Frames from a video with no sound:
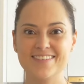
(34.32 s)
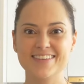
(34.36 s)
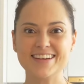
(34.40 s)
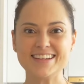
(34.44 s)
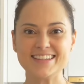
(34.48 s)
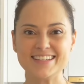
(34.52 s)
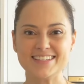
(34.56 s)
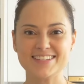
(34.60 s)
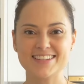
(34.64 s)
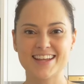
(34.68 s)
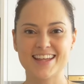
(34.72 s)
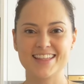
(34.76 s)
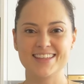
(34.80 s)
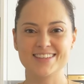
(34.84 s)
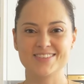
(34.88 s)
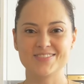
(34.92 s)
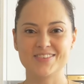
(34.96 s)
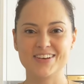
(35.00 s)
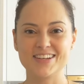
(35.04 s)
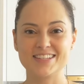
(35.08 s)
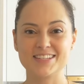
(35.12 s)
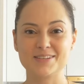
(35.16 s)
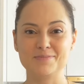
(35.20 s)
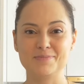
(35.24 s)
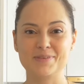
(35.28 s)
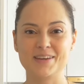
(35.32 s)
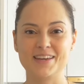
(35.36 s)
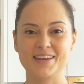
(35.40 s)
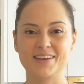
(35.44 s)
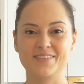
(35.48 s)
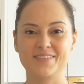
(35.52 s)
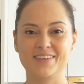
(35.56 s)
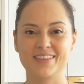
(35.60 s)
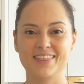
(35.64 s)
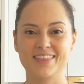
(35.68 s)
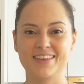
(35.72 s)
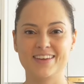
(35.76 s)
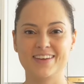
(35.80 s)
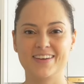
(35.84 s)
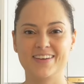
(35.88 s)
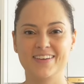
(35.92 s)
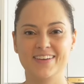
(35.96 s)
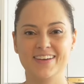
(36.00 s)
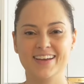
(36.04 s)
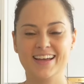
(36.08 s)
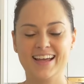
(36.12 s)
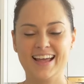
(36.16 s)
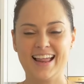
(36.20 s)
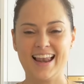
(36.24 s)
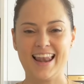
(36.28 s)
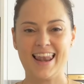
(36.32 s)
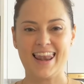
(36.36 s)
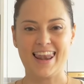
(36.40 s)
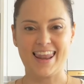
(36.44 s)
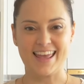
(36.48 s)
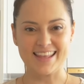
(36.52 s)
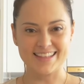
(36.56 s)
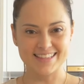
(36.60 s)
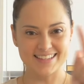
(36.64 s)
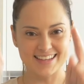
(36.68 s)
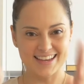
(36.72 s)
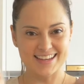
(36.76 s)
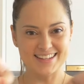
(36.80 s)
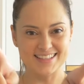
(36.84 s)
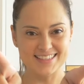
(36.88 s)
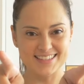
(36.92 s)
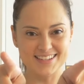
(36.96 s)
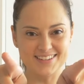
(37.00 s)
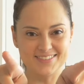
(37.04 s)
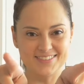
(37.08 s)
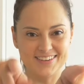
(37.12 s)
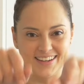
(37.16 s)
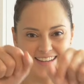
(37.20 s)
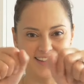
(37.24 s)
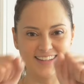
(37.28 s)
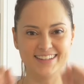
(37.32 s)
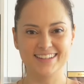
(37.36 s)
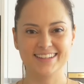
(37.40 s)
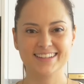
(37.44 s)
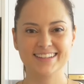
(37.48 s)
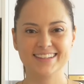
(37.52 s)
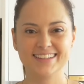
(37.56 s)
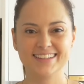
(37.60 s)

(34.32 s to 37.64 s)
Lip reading: wait to share this recipe with you. Let's get to it.